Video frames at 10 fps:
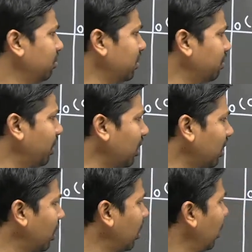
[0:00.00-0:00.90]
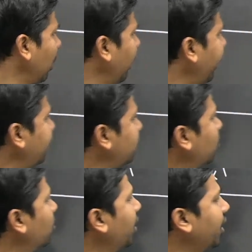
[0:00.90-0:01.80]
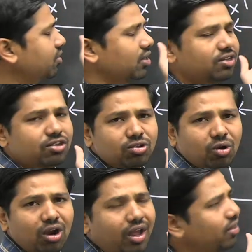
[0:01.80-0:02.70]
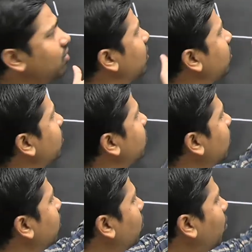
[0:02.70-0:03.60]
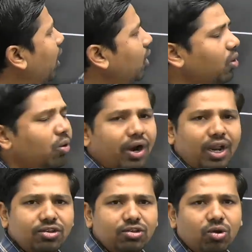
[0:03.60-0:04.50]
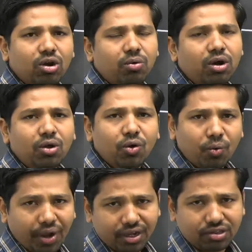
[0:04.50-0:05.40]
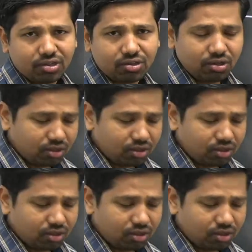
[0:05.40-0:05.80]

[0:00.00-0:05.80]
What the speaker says: In particular, x o x dash is called x axis, y o y dash is called what y axis.